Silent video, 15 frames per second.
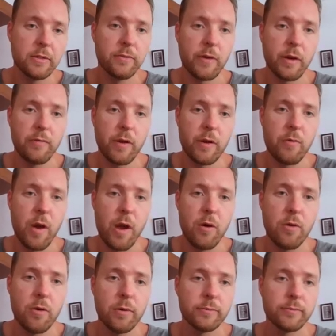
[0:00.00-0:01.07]
to do very, very
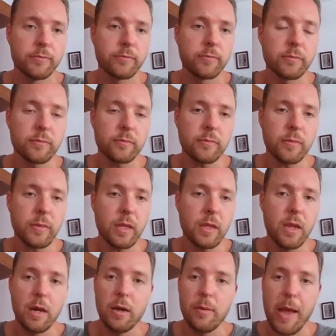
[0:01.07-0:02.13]
well.
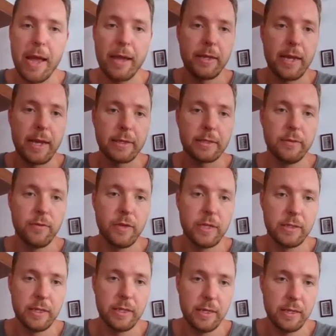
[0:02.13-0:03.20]
Axie
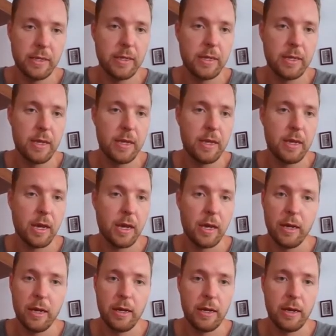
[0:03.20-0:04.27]
Infinity,
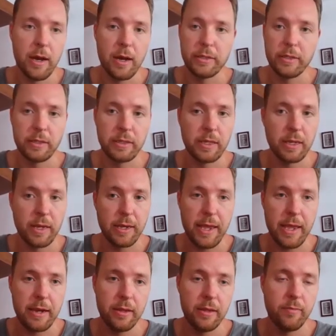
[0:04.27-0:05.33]
I just think,
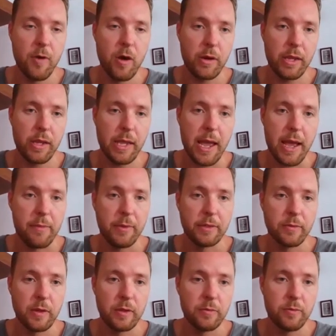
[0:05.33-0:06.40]
again, at the market cap,
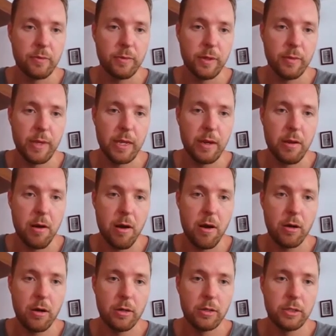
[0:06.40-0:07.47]
it's probably a bit
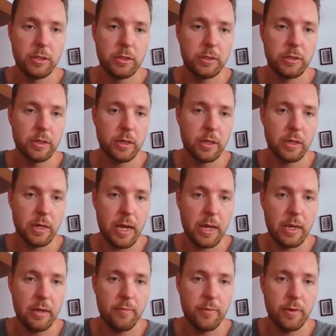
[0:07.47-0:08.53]
large.
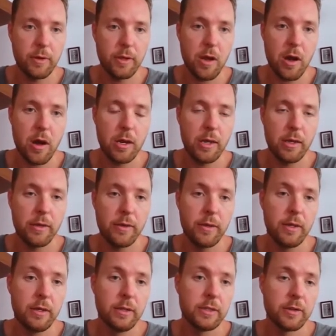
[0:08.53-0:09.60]
GALA.
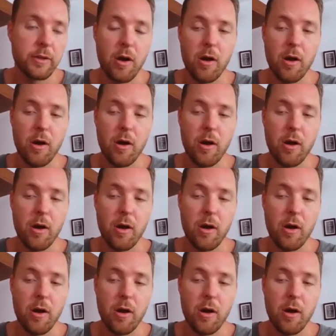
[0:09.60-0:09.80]
So